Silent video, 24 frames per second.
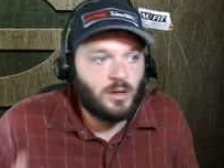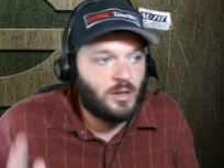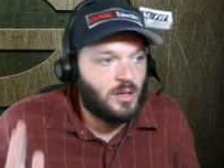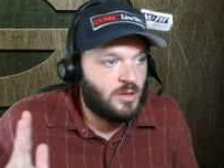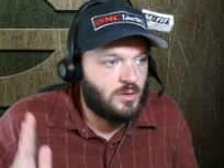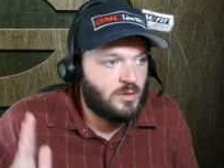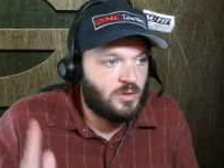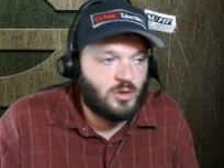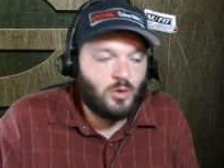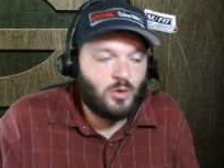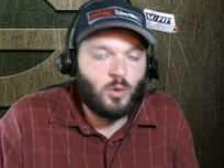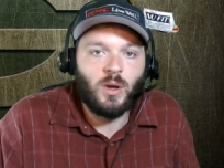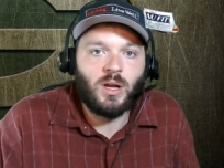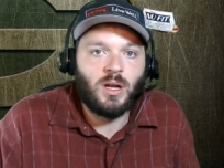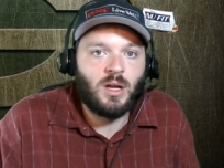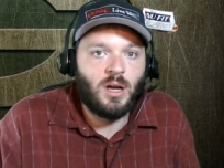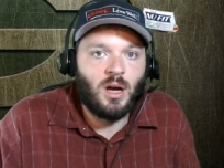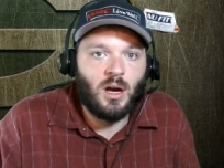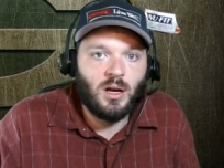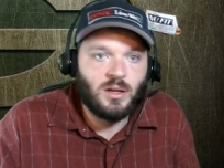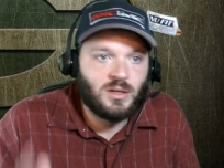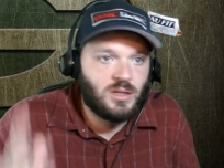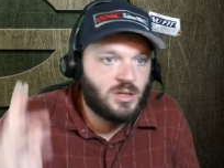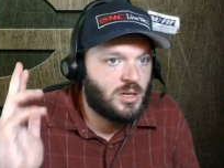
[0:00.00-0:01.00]
He's quick
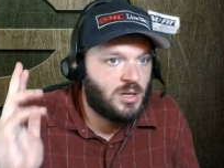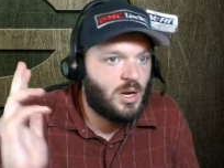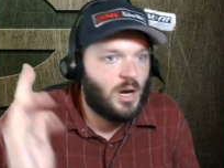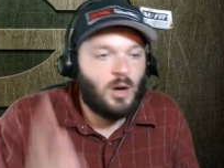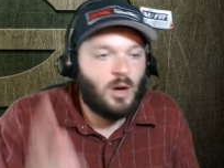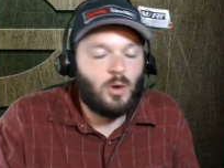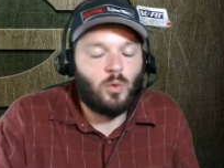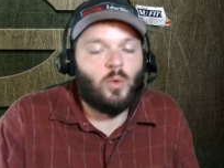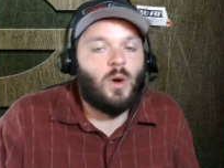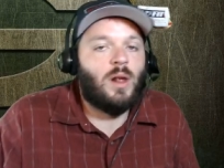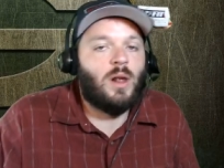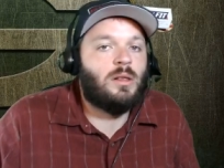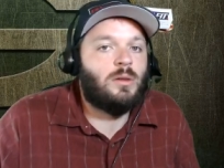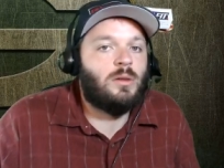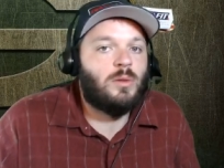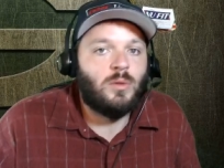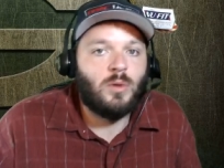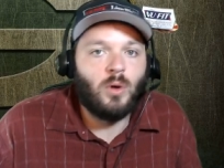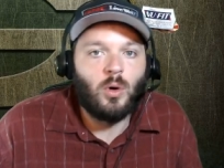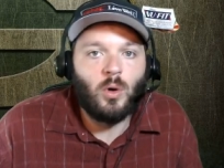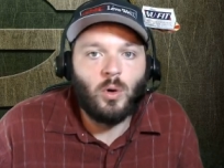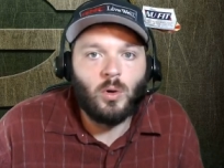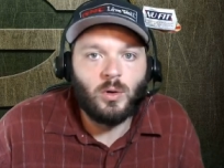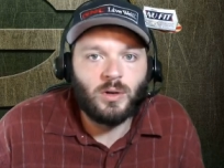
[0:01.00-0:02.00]
cuts right through
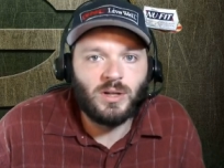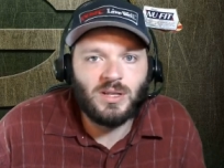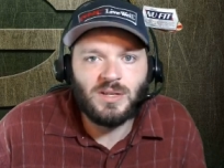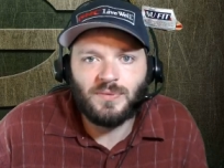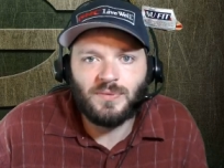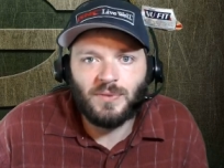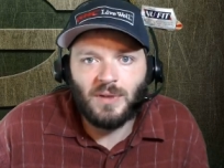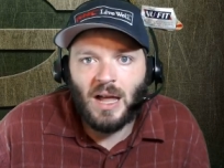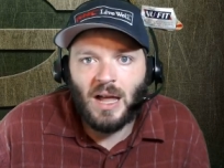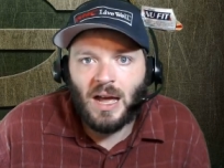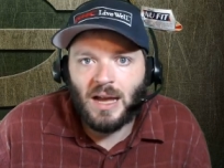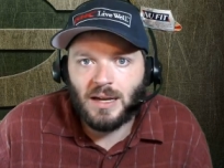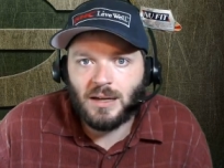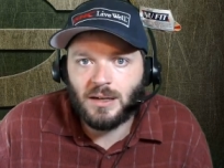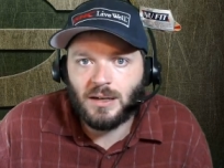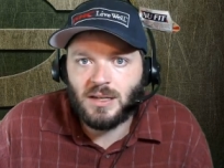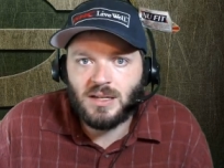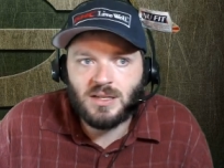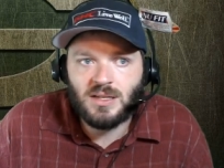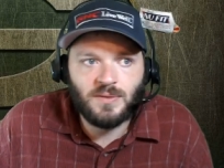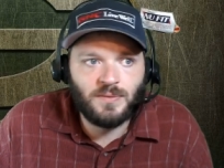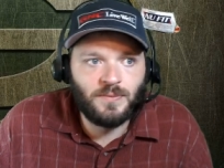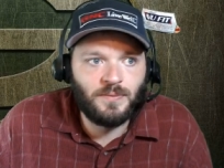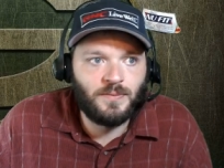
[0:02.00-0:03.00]
the hole, and he's flying.
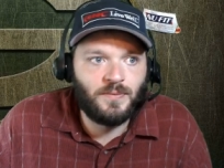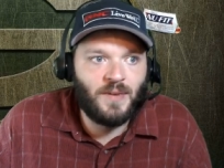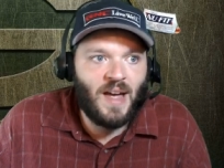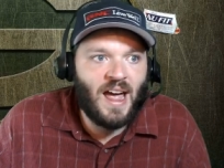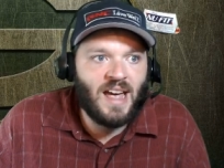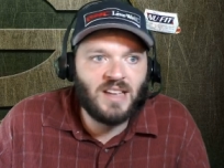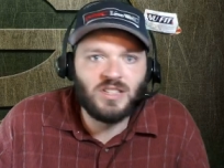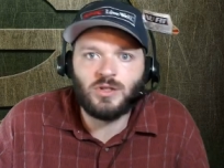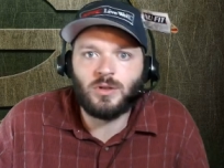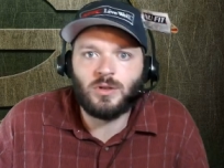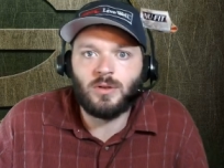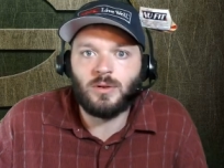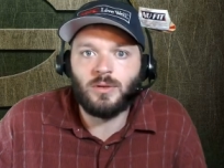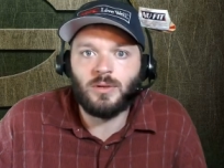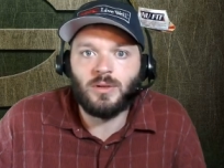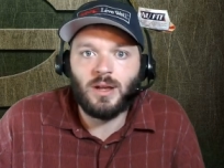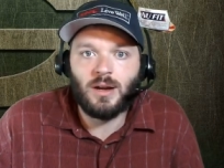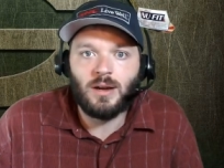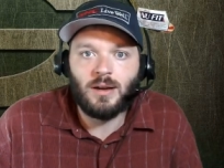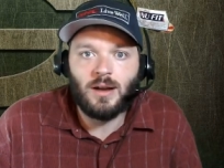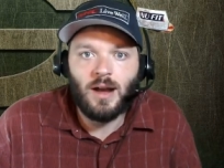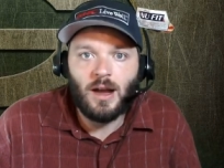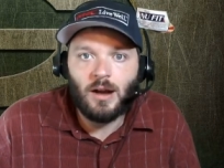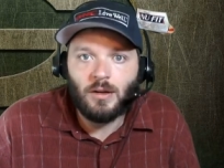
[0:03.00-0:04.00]
He's faster
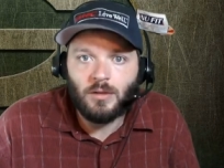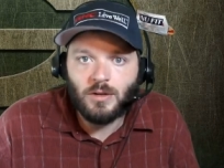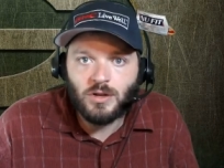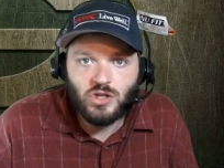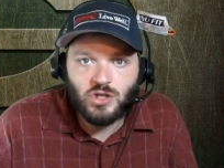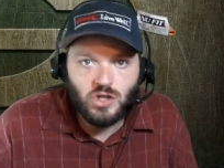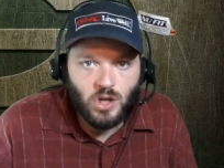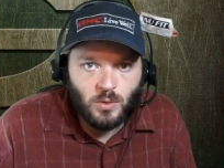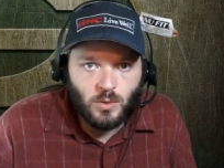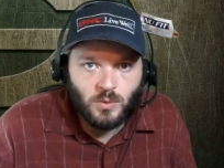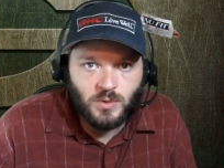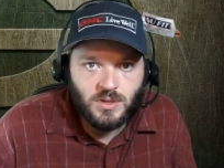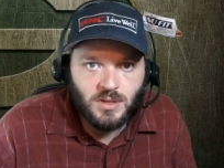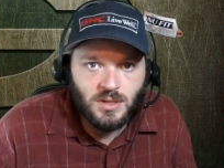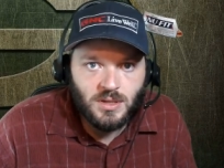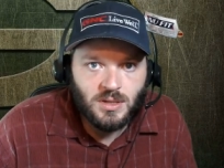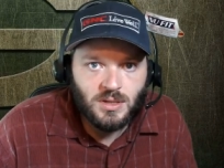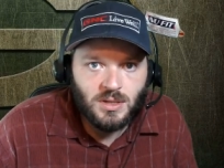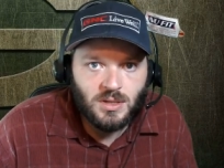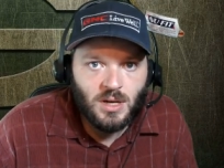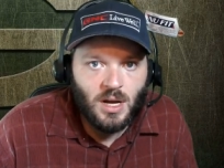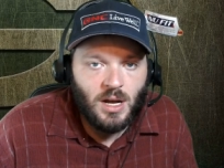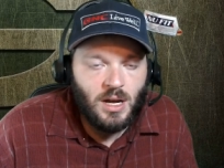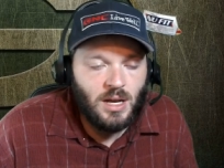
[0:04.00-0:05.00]
than Aaron Jones
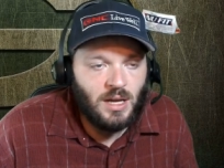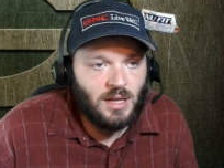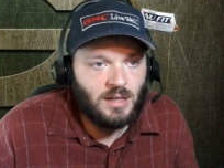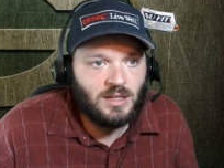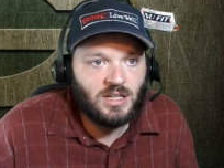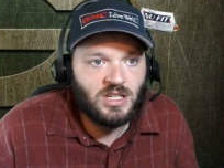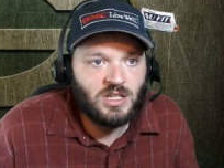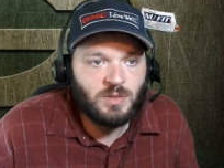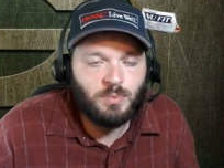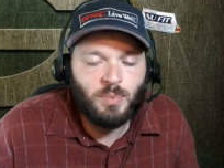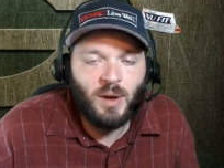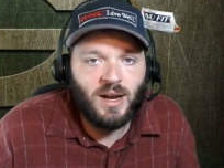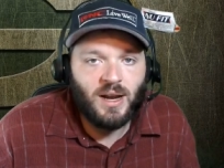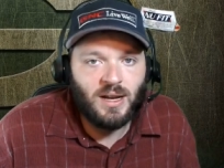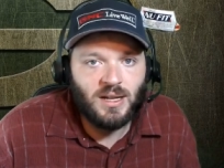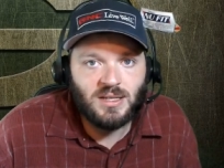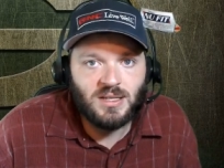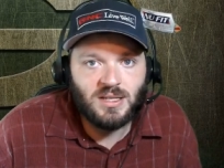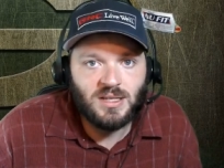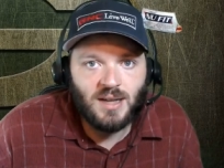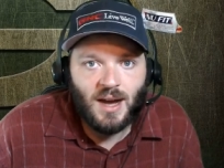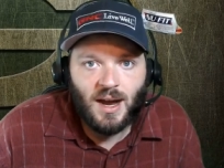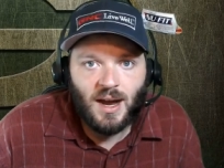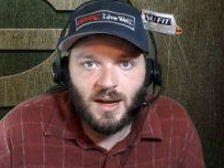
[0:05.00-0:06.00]
is, despite his
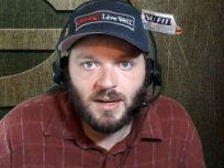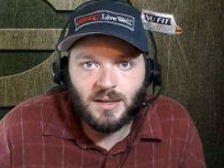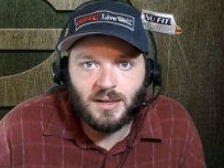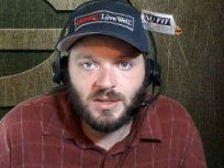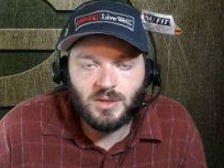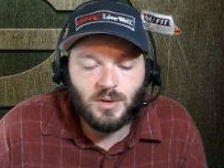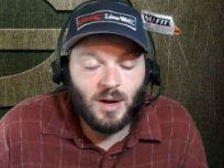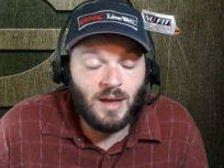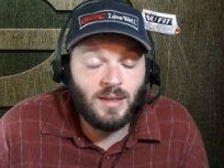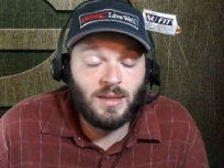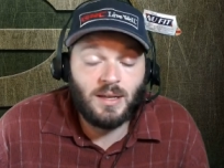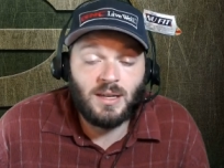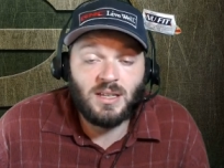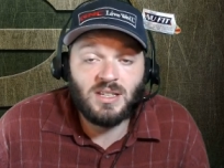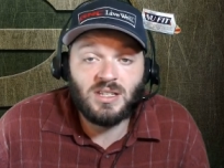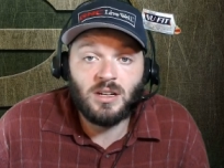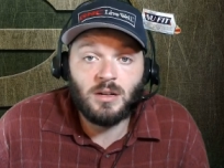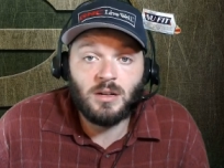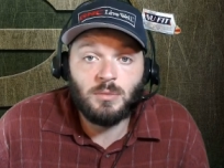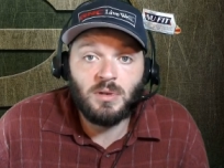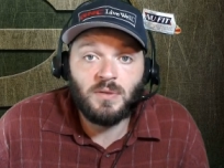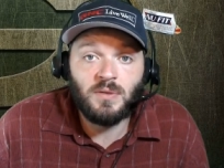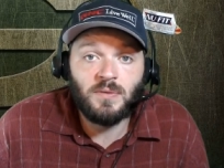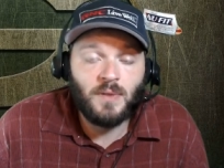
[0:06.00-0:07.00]
size. So I think he's
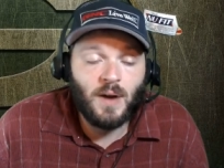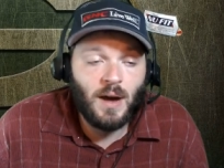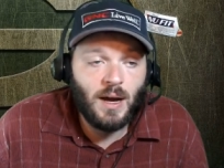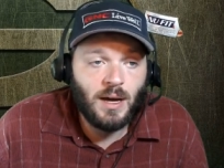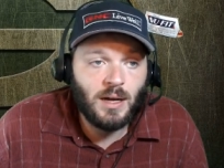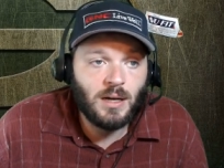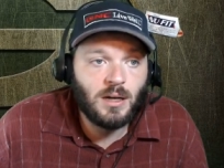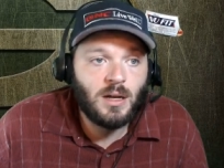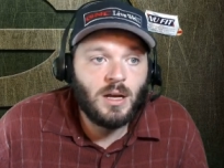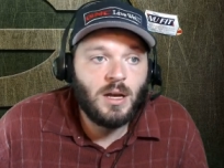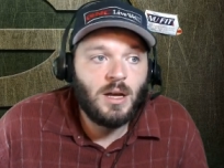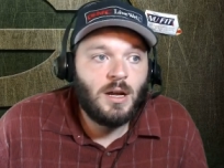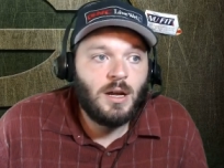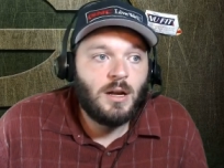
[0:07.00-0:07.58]
going to be fine.